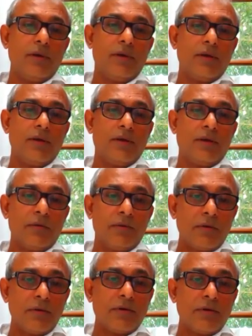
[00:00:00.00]
uh,
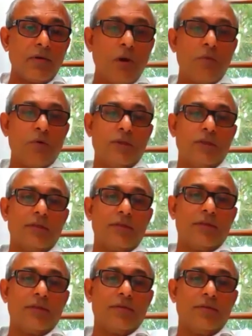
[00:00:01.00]

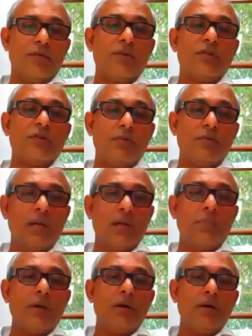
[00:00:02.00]
components, which will be
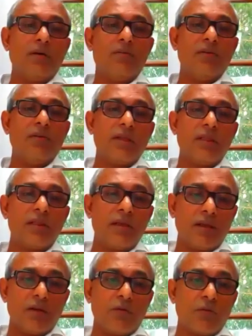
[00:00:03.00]
typical of defense
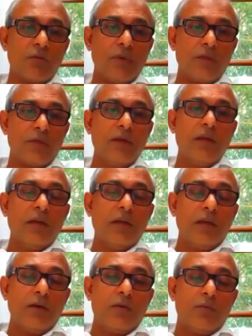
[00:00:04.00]
and aerospace.
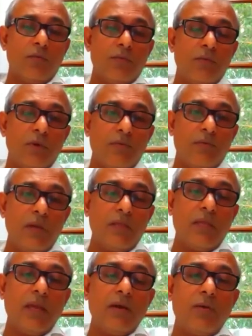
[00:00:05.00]
We
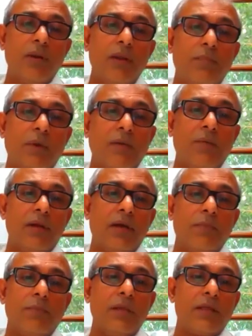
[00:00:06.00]
think only private
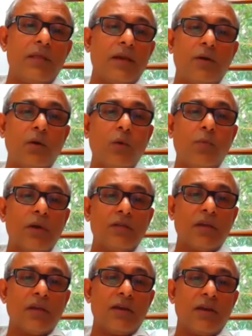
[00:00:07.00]
companies are too much
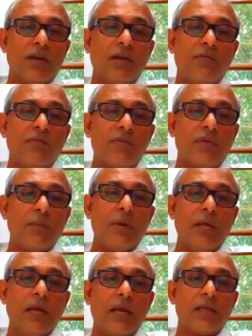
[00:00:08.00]
ahead. If
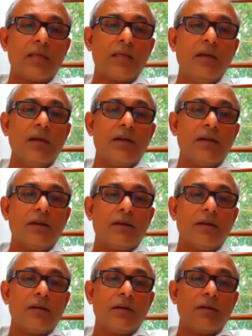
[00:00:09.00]
somebody has,
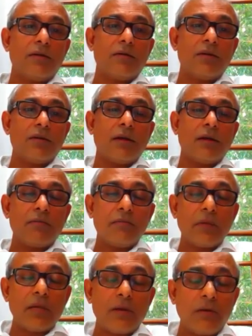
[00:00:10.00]
uh,
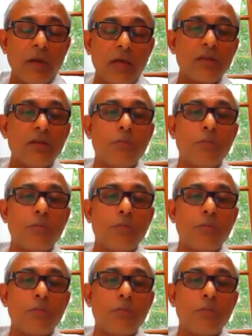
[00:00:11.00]
you know, has an